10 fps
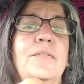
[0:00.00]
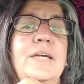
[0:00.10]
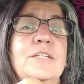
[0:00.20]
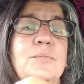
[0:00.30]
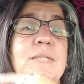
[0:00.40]

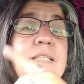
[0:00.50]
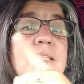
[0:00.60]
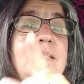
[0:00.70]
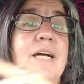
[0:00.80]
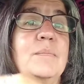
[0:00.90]
things we did
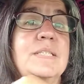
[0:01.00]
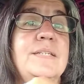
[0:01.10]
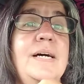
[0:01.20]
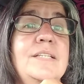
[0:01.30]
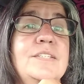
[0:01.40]
today
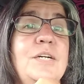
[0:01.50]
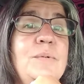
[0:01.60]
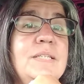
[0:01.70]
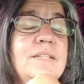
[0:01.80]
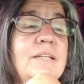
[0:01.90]
besides
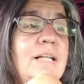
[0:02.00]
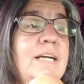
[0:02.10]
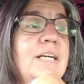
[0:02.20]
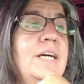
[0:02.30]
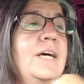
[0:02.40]
going to the
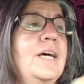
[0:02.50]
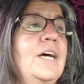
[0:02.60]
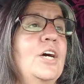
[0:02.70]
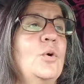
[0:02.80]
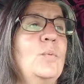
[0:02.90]
lake.
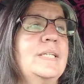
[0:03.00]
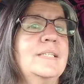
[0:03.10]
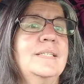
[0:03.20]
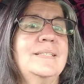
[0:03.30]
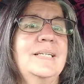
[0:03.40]
We
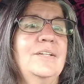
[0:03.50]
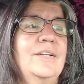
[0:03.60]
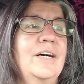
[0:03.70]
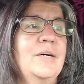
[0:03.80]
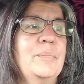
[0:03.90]
did till
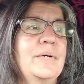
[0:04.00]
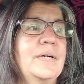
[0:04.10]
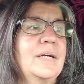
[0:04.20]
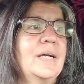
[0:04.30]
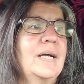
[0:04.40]
up
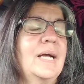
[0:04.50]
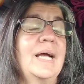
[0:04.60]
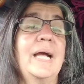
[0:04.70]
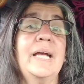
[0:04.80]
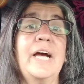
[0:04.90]

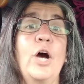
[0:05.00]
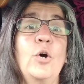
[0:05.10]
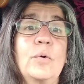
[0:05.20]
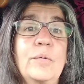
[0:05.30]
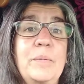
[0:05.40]
an
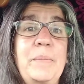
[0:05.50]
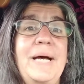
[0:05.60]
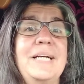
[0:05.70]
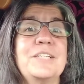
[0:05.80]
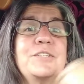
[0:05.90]
okra
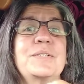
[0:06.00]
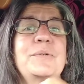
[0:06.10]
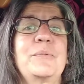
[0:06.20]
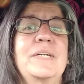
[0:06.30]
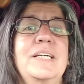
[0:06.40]
patch.
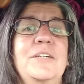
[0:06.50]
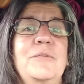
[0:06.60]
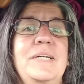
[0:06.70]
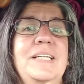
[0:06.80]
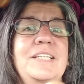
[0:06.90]
We're getting
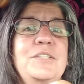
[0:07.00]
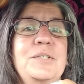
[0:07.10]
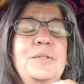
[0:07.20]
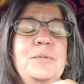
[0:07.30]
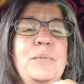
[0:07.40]
ready
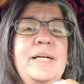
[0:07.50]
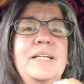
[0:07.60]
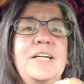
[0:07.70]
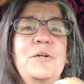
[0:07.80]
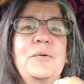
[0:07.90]
to
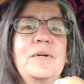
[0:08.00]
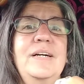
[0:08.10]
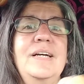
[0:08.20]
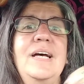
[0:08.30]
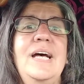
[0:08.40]
plant
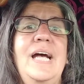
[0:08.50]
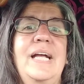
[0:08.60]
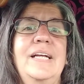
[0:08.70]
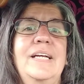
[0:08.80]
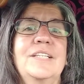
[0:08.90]
okra.
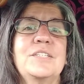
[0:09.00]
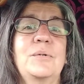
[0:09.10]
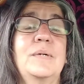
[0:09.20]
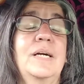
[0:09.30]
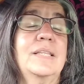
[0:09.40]
And
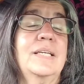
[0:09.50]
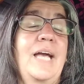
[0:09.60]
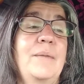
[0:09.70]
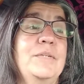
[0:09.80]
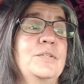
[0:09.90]
so I got the
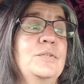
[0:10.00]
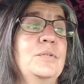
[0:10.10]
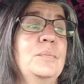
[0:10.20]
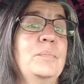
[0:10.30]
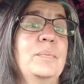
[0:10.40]
captain
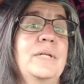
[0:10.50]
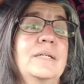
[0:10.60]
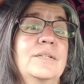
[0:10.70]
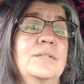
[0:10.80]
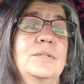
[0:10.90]
to
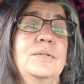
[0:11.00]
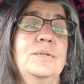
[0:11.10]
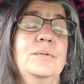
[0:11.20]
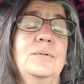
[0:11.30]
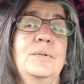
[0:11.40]

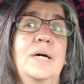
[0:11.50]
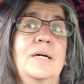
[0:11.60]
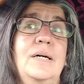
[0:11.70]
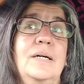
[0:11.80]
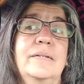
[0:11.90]

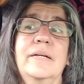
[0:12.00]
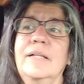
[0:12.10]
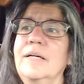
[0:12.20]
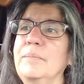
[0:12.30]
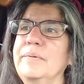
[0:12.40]
till
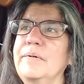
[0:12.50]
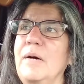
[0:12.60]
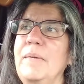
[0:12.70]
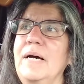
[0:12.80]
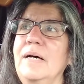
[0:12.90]
up
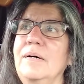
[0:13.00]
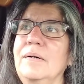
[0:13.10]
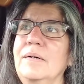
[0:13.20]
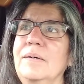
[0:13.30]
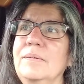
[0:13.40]

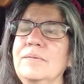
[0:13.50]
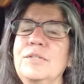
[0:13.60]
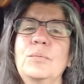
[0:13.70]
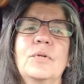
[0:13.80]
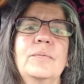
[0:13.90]
about
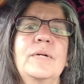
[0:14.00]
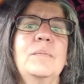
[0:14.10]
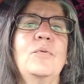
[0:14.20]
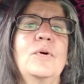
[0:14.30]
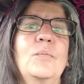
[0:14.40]
two or three
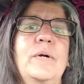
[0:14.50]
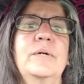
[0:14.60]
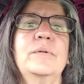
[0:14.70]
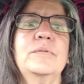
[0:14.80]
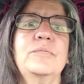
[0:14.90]
more
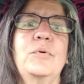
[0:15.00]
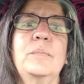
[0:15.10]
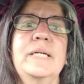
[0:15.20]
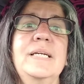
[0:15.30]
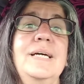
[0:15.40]
rows for
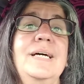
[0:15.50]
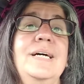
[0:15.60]
me,